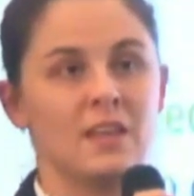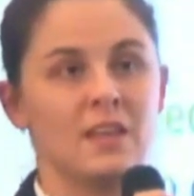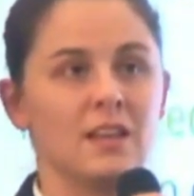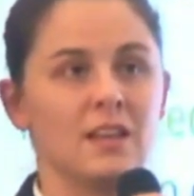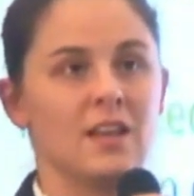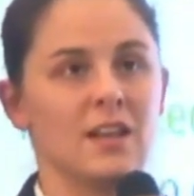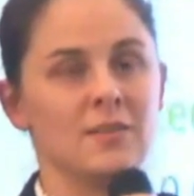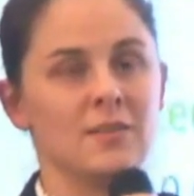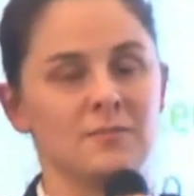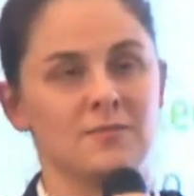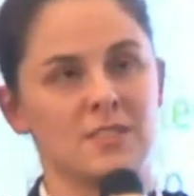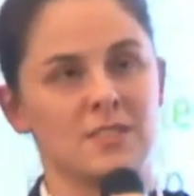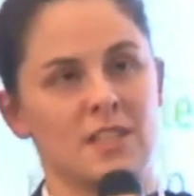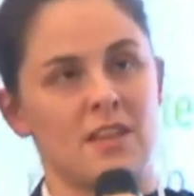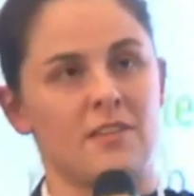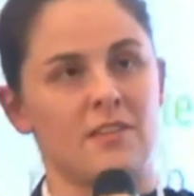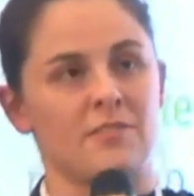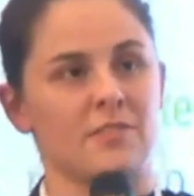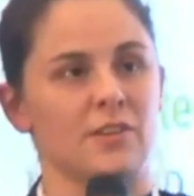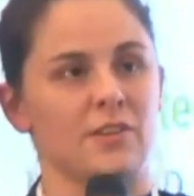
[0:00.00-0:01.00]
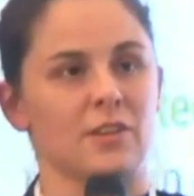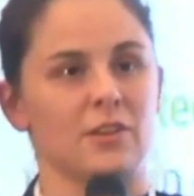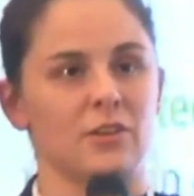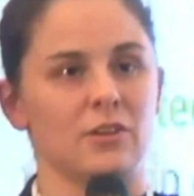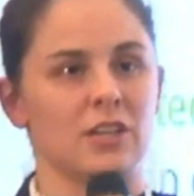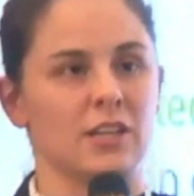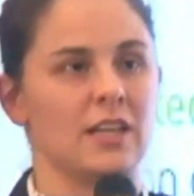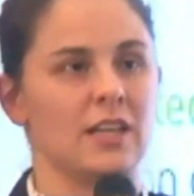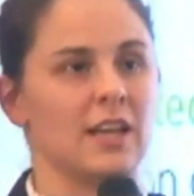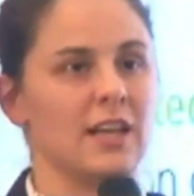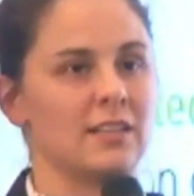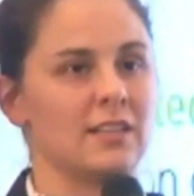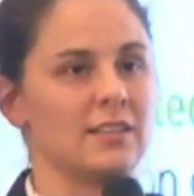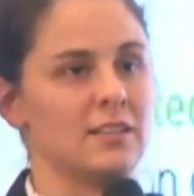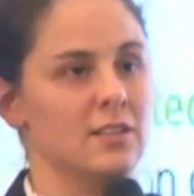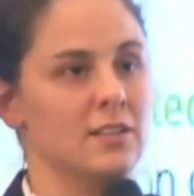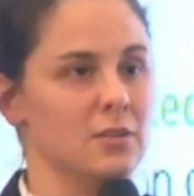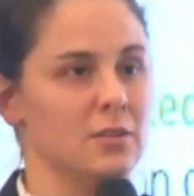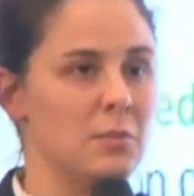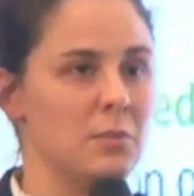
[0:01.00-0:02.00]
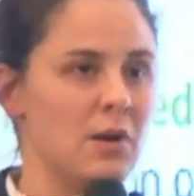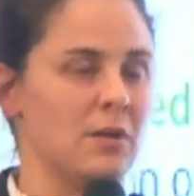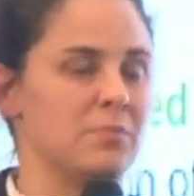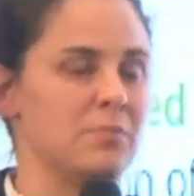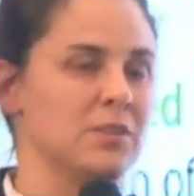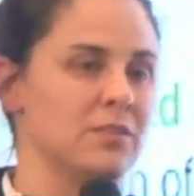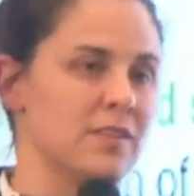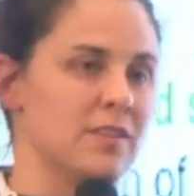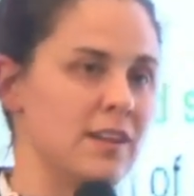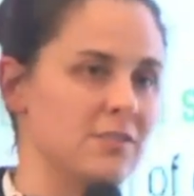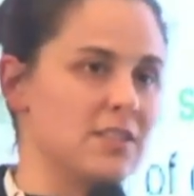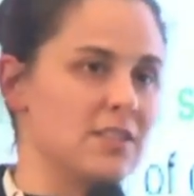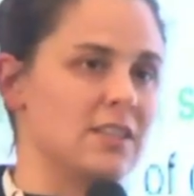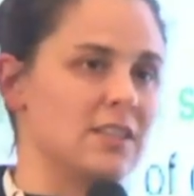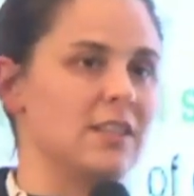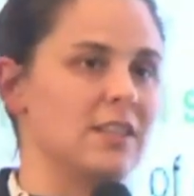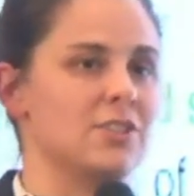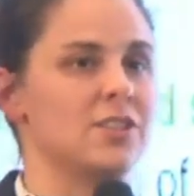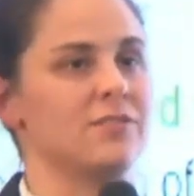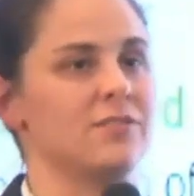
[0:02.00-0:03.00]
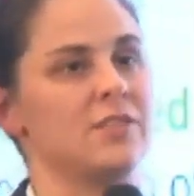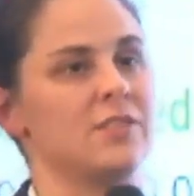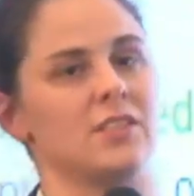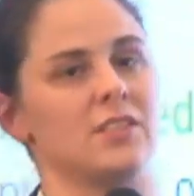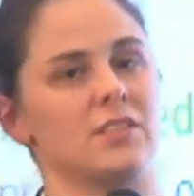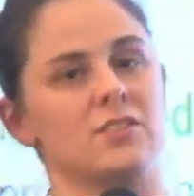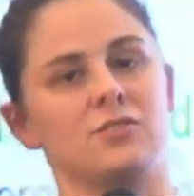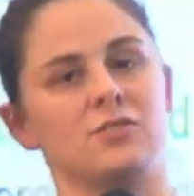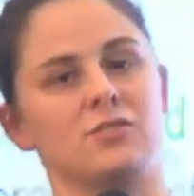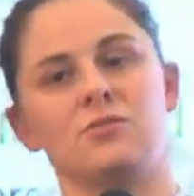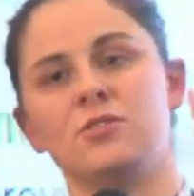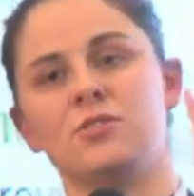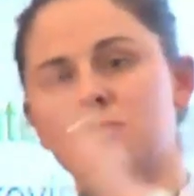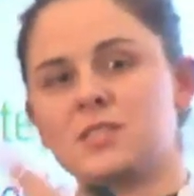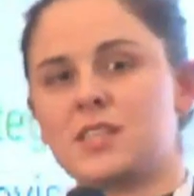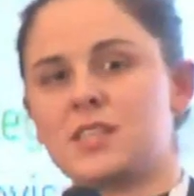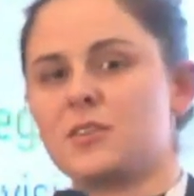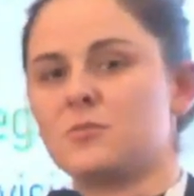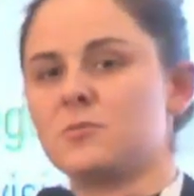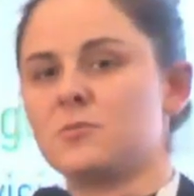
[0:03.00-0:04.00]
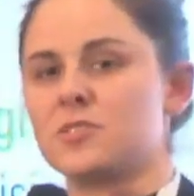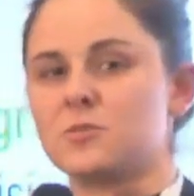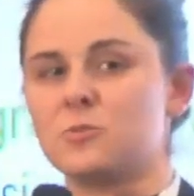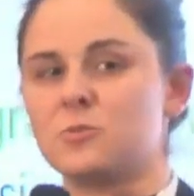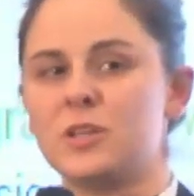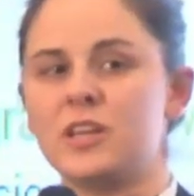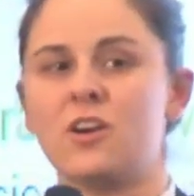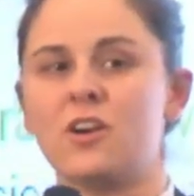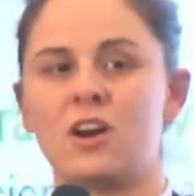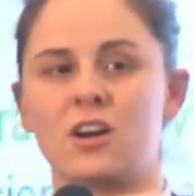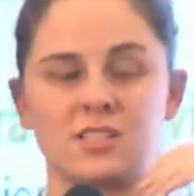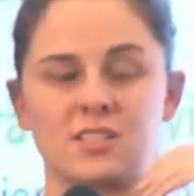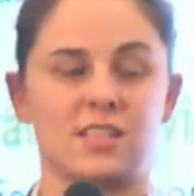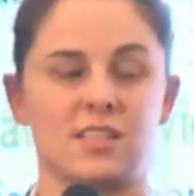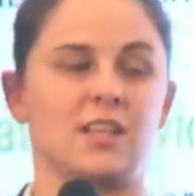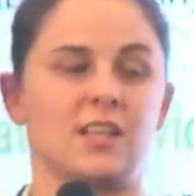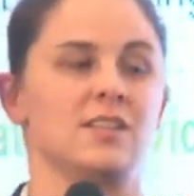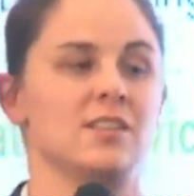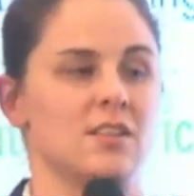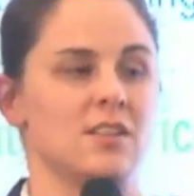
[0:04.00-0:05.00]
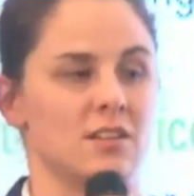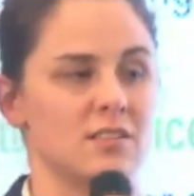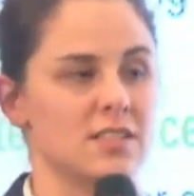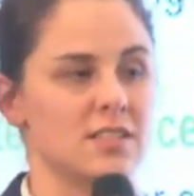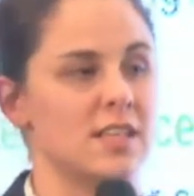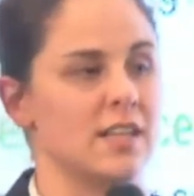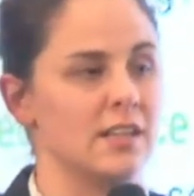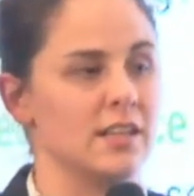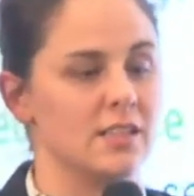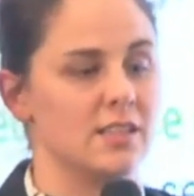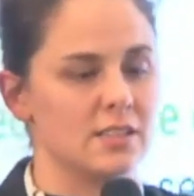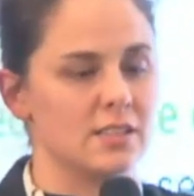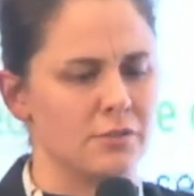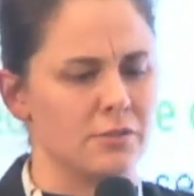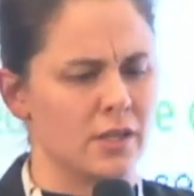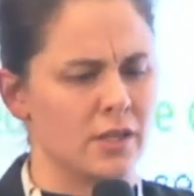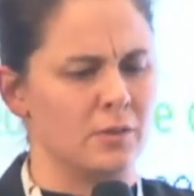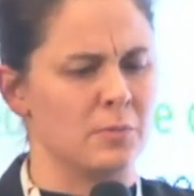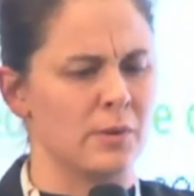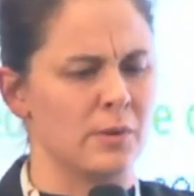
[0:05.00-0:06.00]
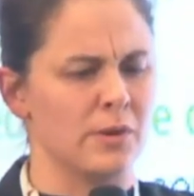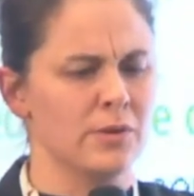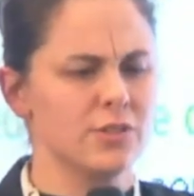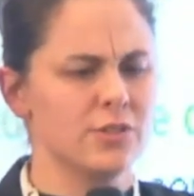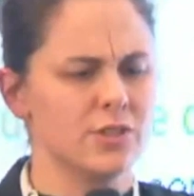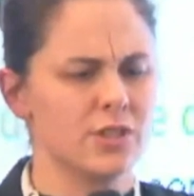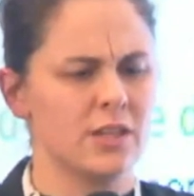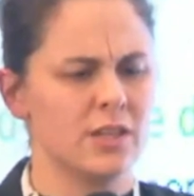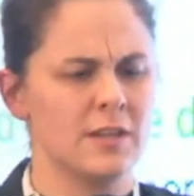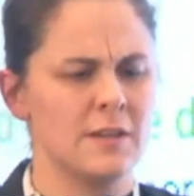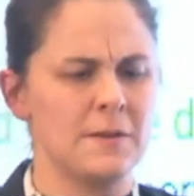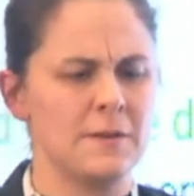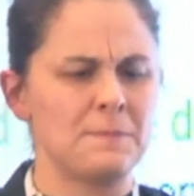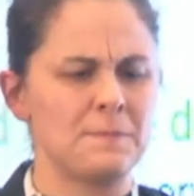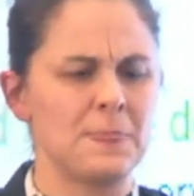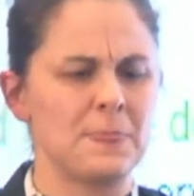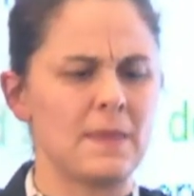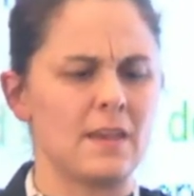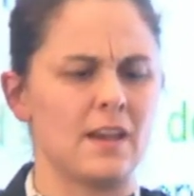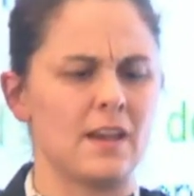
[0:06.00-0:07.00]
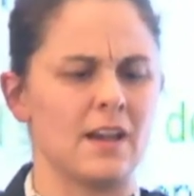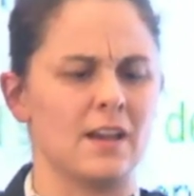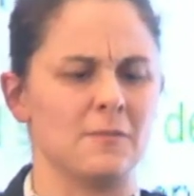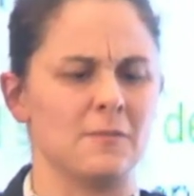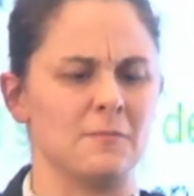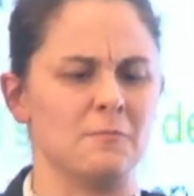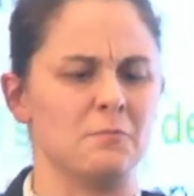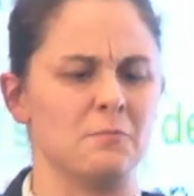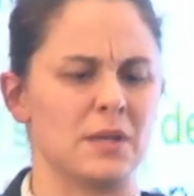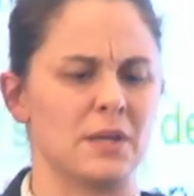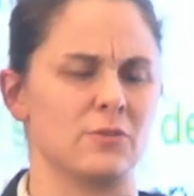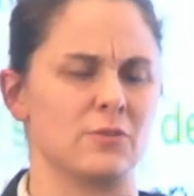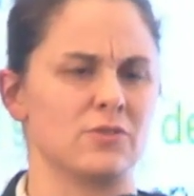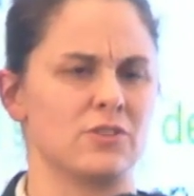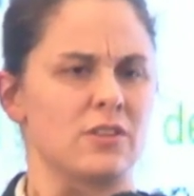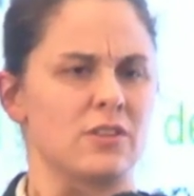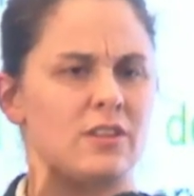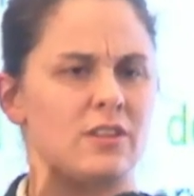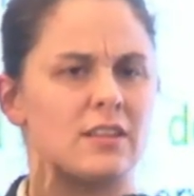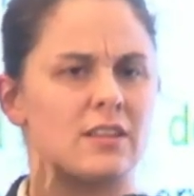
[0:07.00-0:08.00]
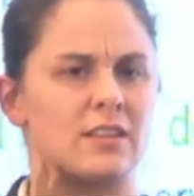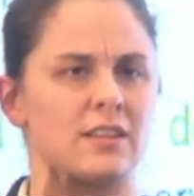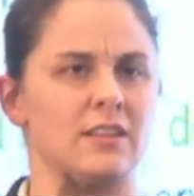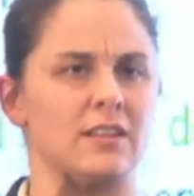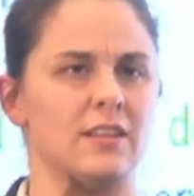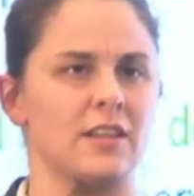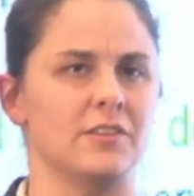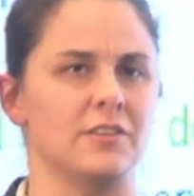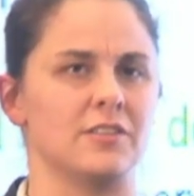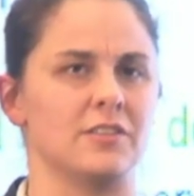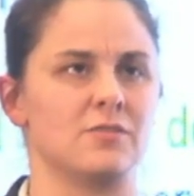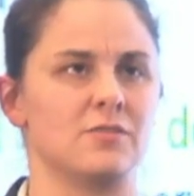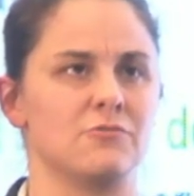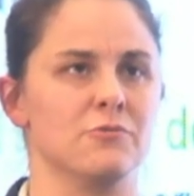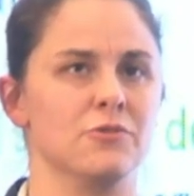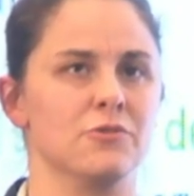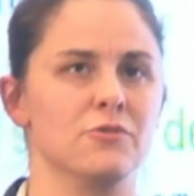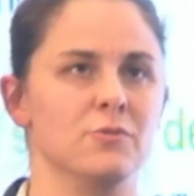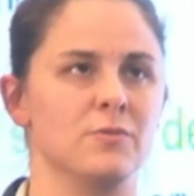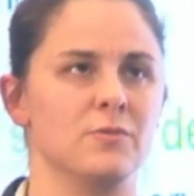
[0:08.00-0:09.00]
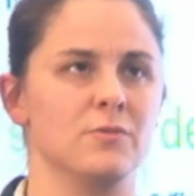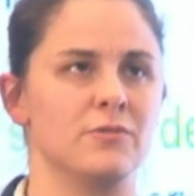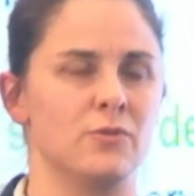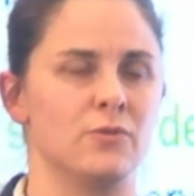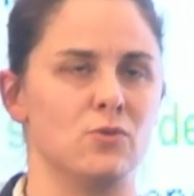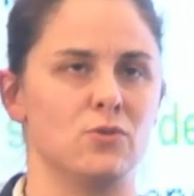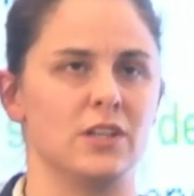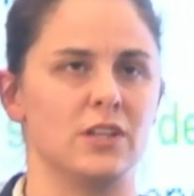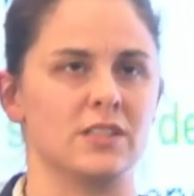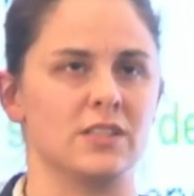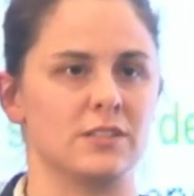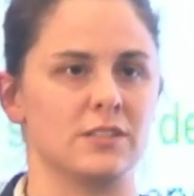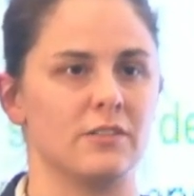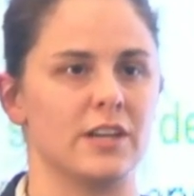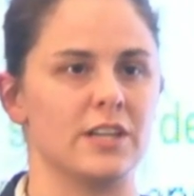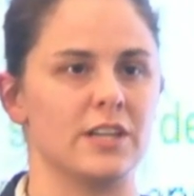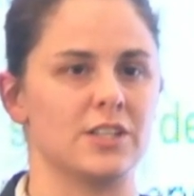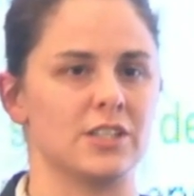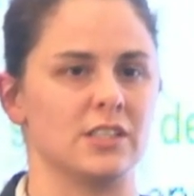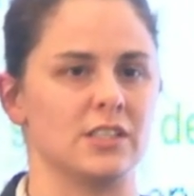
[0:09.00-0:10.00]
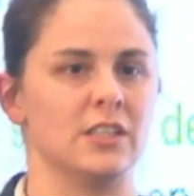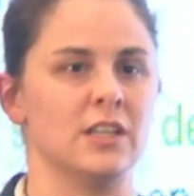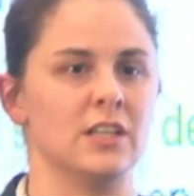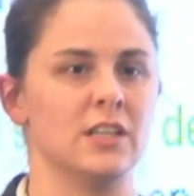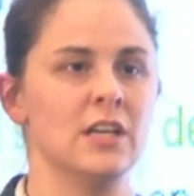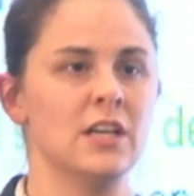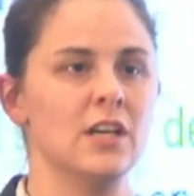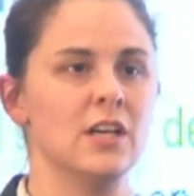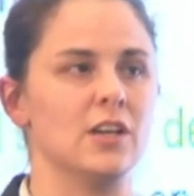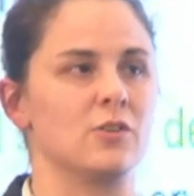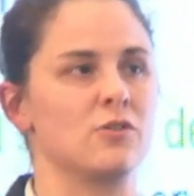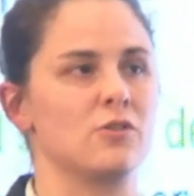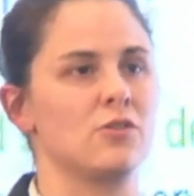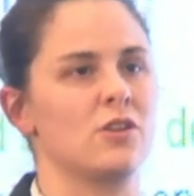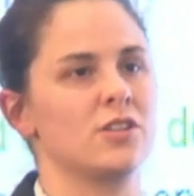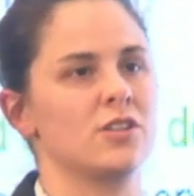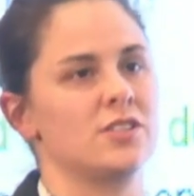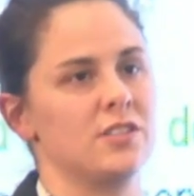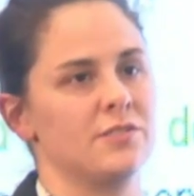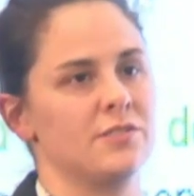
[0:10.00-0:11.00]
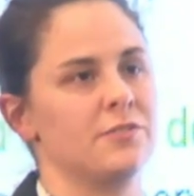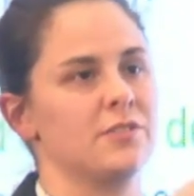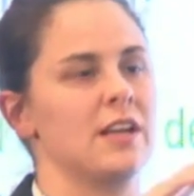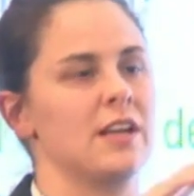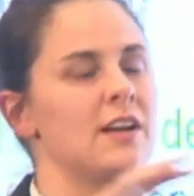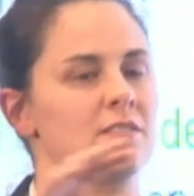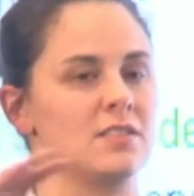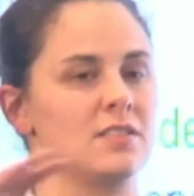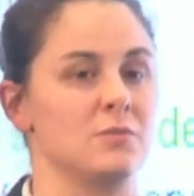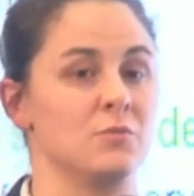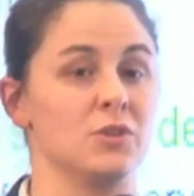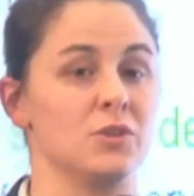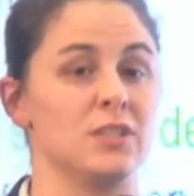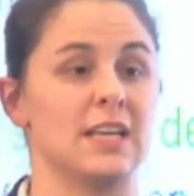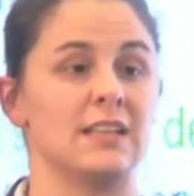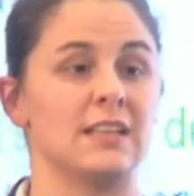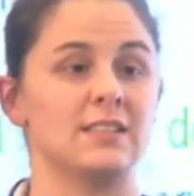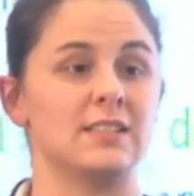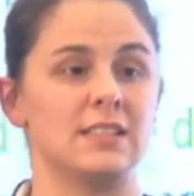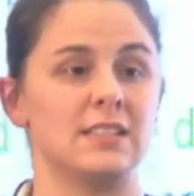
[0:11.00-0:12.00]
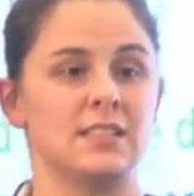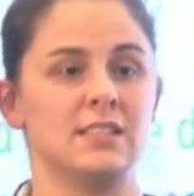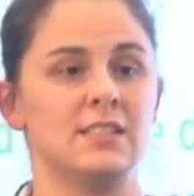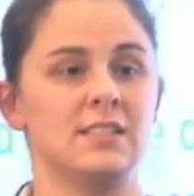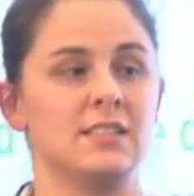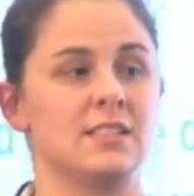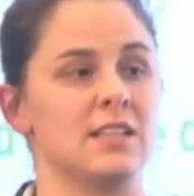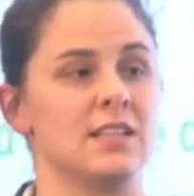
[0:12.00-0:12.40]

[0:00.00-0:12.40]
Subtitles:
South Africa looking at the Department of Housing and shifting it to human settlements. We are starting to take an integrated approach, but I also think that there is room for integration across different housing modalities.